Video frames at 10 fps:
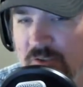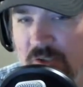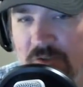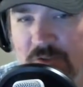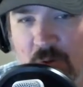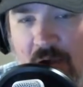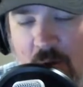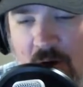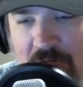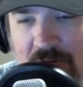So how
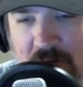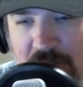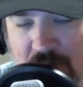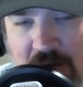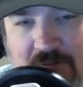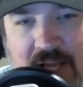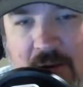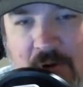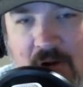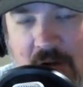often are you traveling?
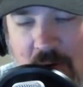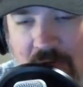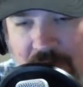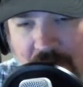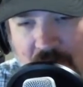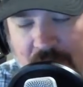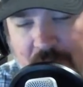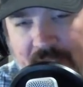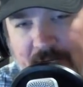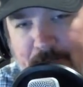How how often are you
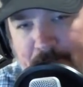competing?